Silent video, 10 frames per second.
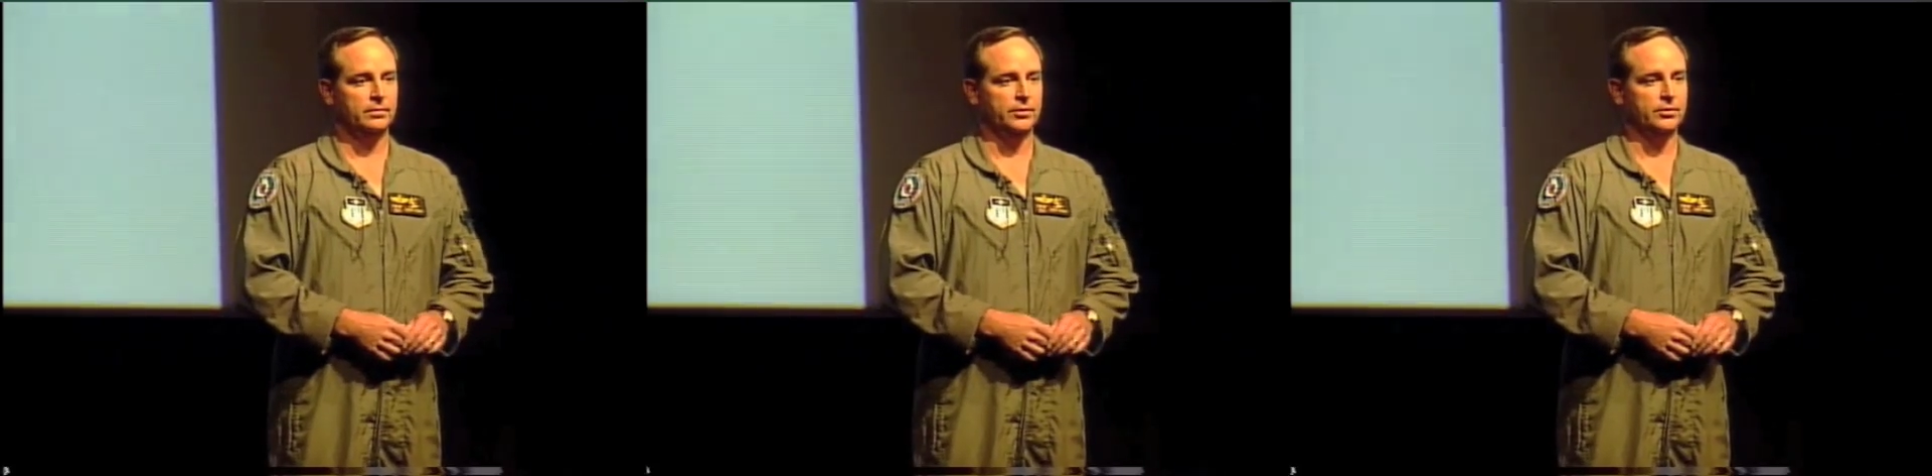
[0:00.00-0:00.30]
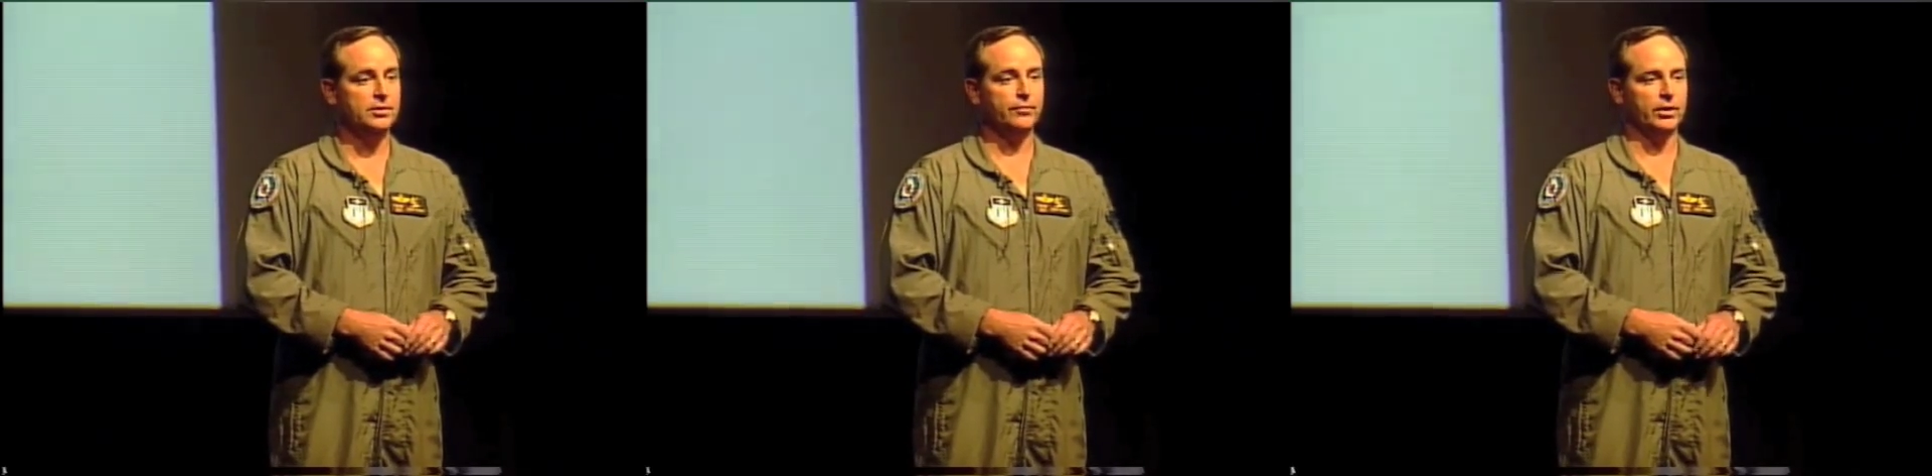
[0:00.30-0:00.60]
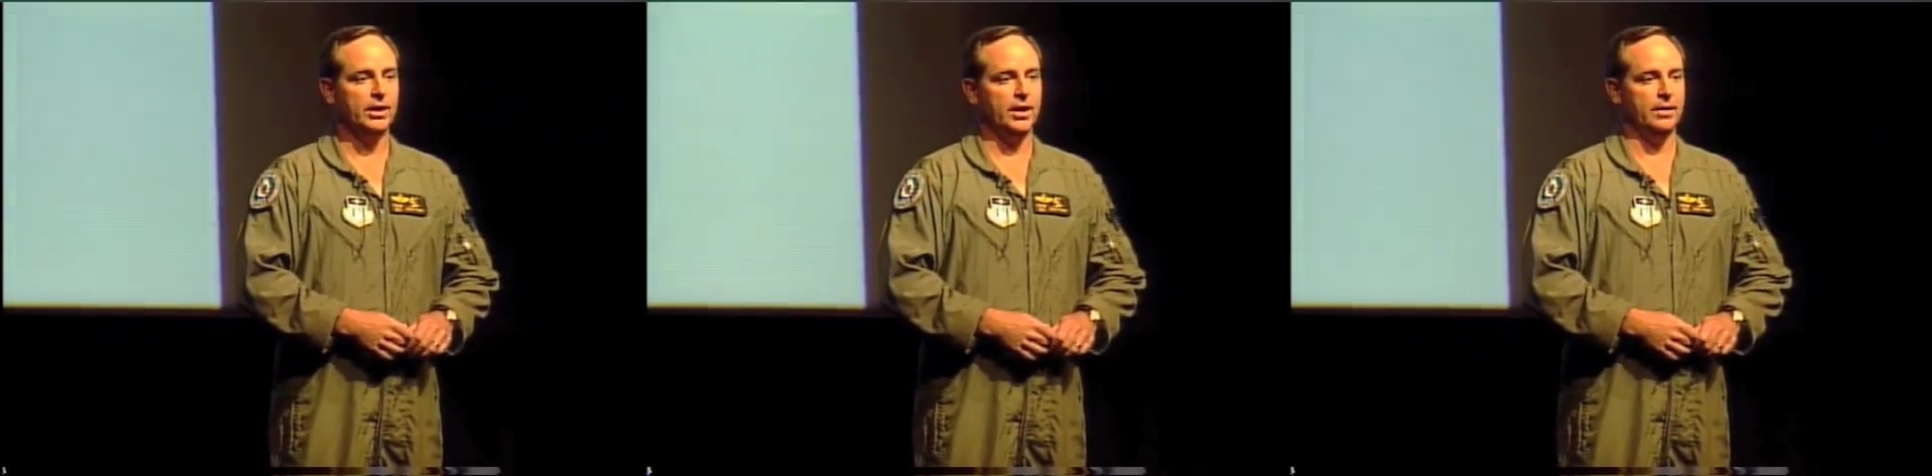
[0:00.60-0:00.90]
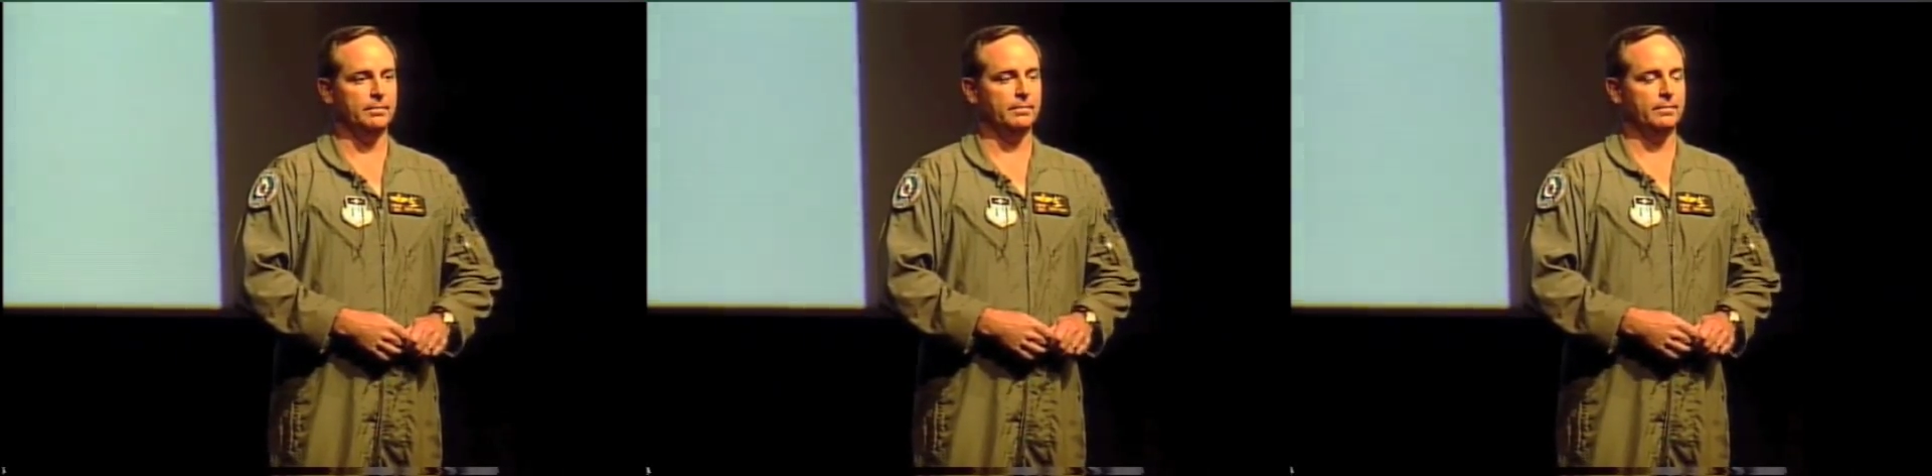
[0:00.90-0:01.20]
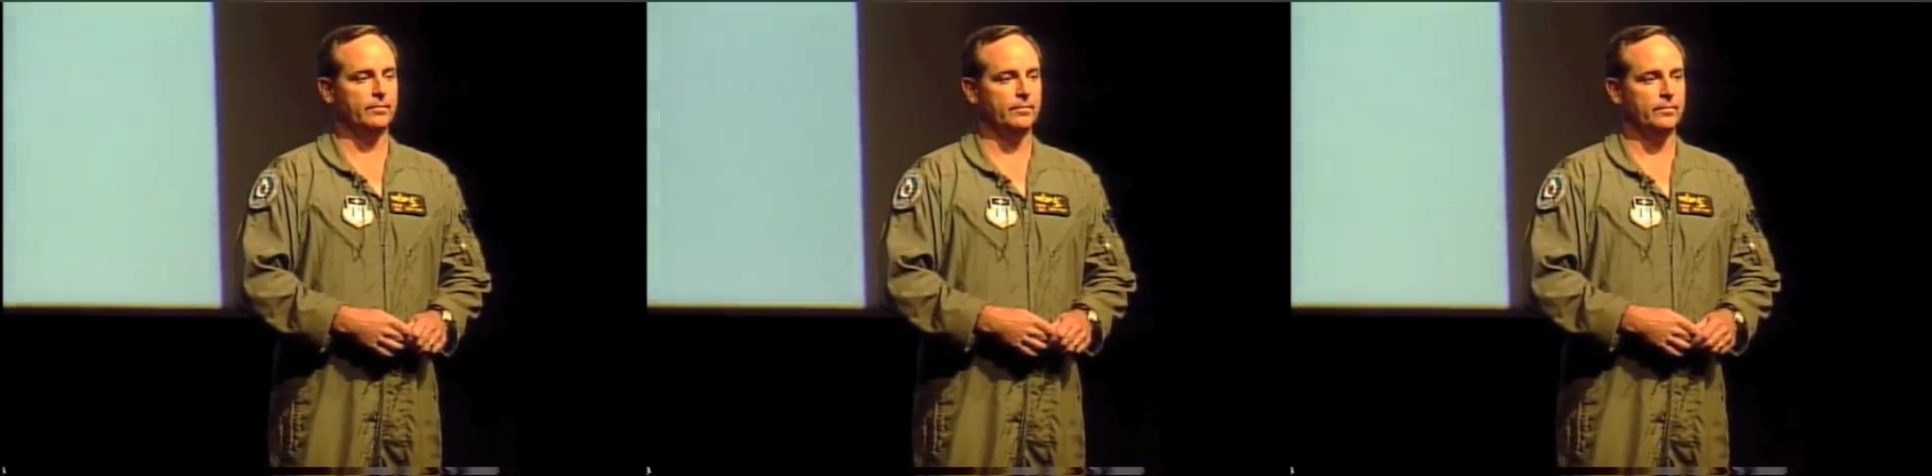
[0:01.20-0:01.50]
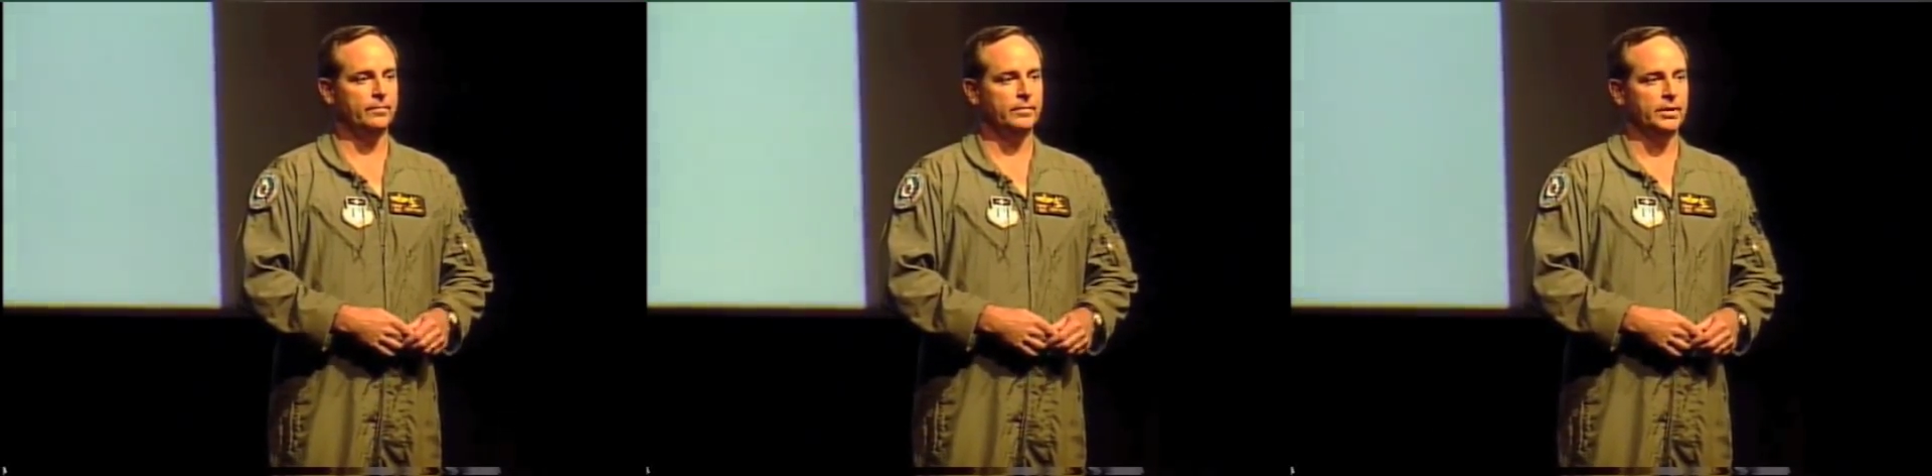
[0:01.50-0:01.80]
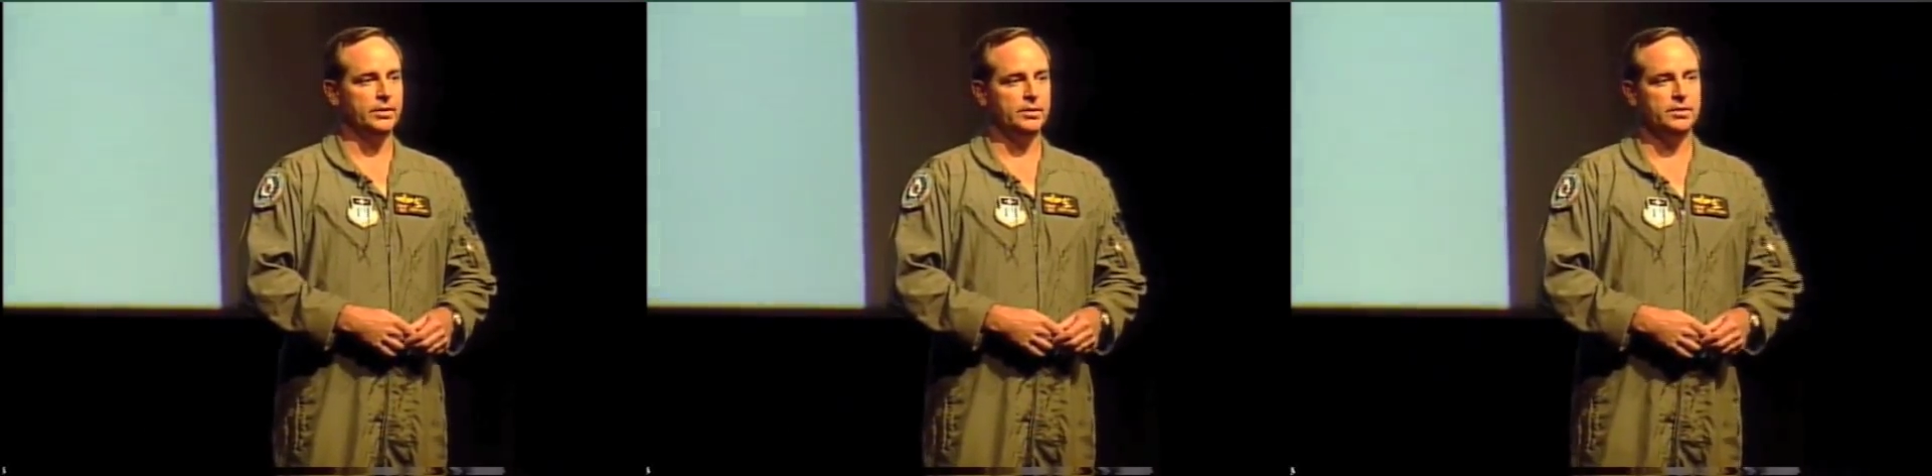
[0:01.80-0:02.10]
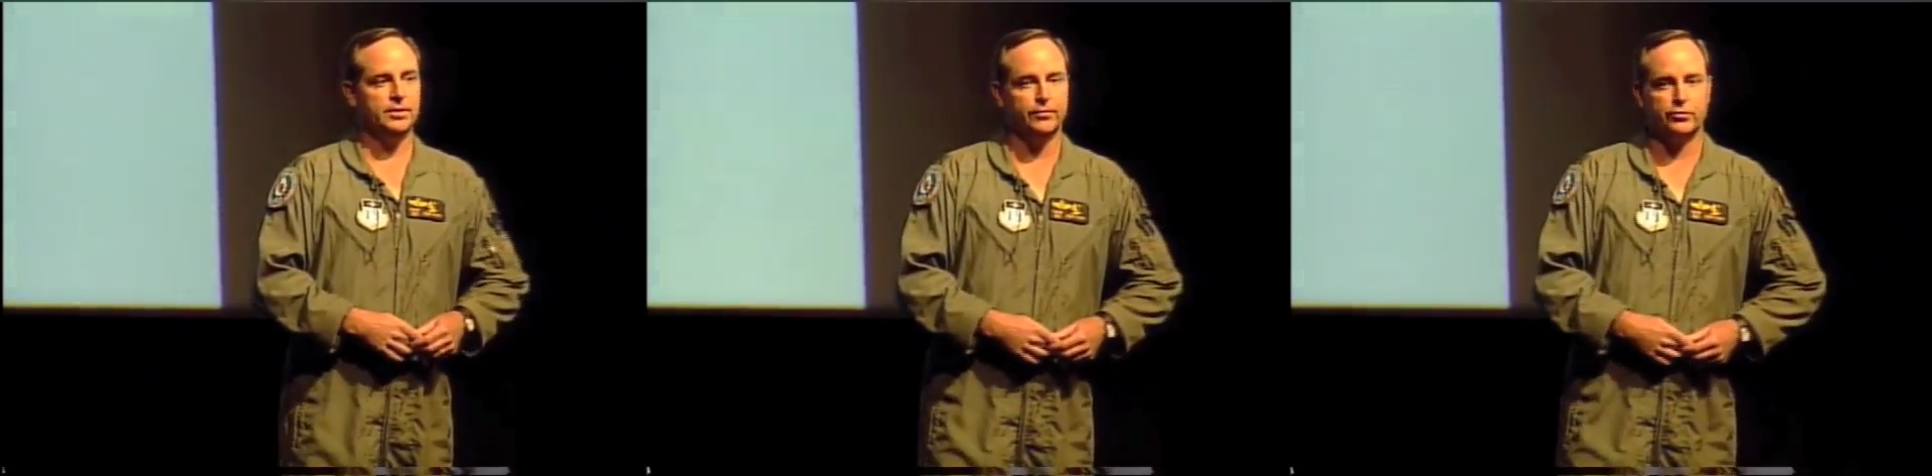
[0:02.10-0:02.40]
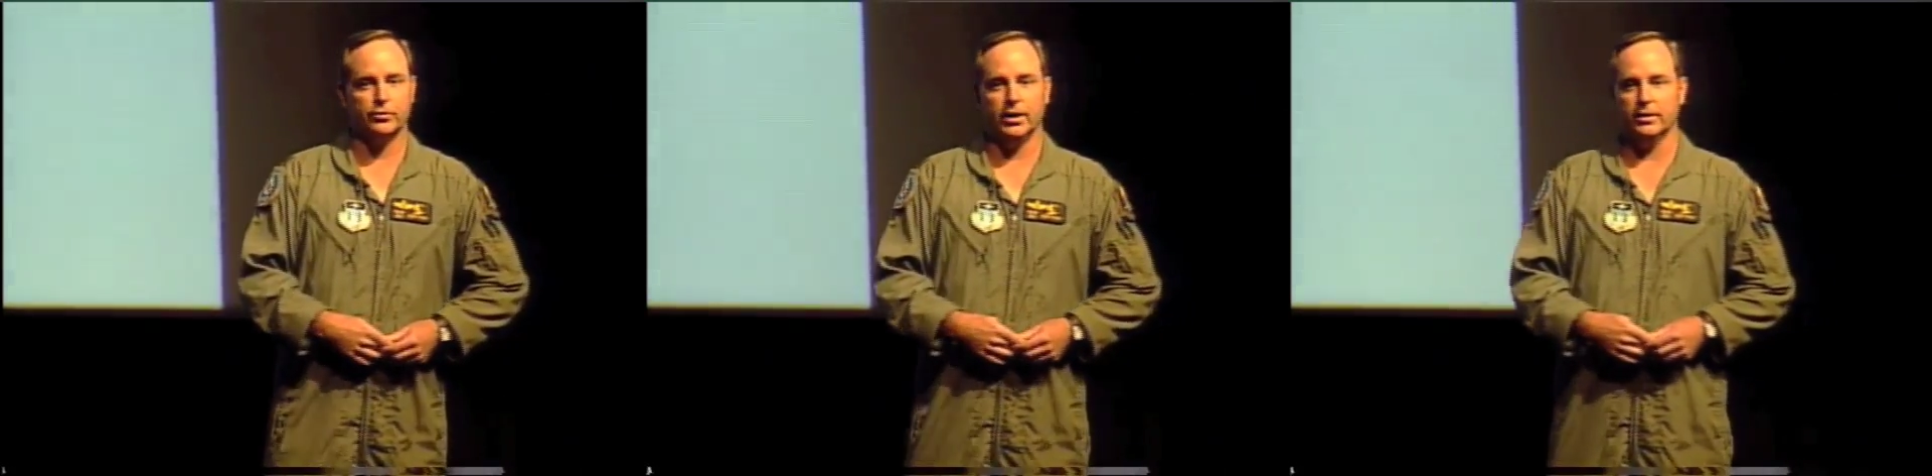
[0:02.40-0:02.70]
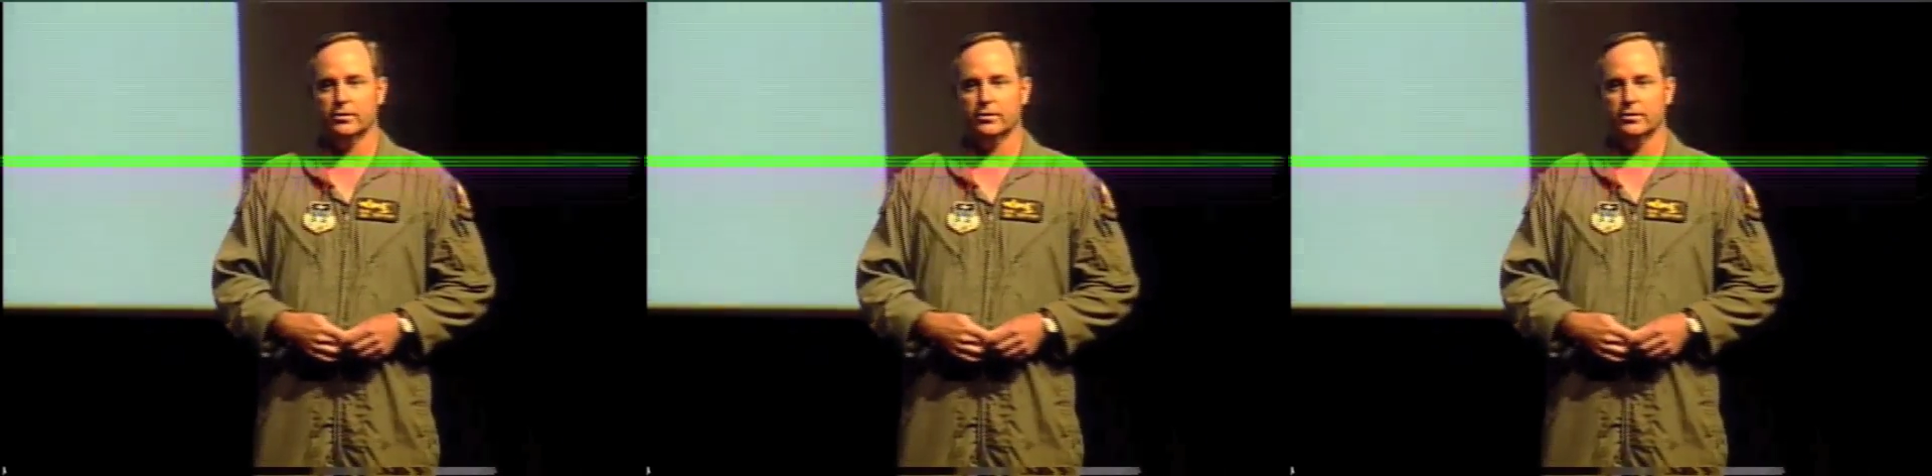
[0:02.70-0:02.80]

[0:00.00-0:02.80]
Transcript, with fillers: It's a different game. And you need different training to